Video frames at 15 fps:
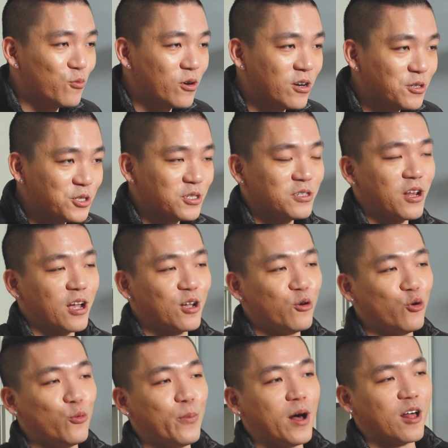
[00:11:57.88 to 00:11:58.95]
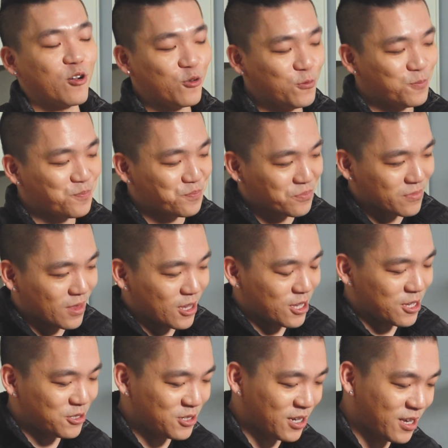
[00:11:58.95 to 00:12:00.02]
where I just neck a whole bottle,
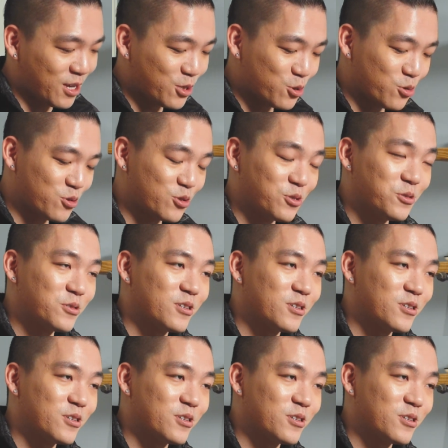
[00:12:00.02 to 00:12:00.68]
because I can't do this all the